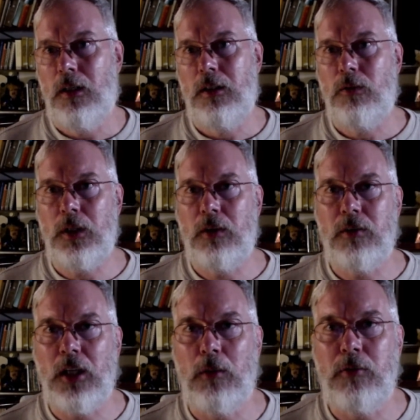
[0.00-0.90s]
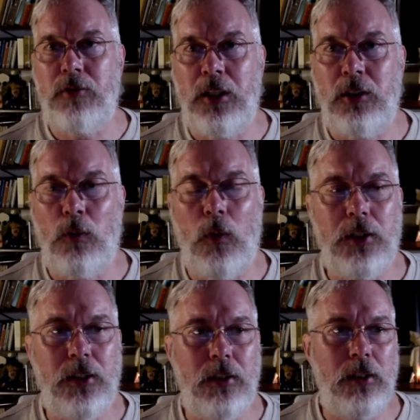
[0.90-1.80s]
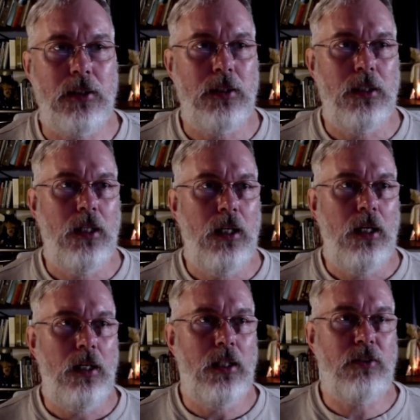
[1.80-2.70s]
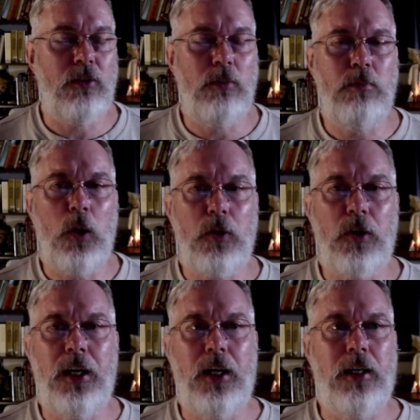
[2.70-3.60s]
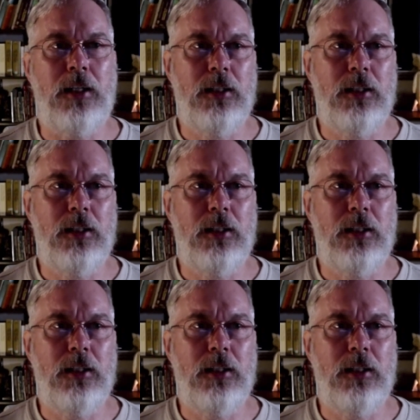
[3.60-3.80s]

whatever time of day you're watching this, is from Motorhead.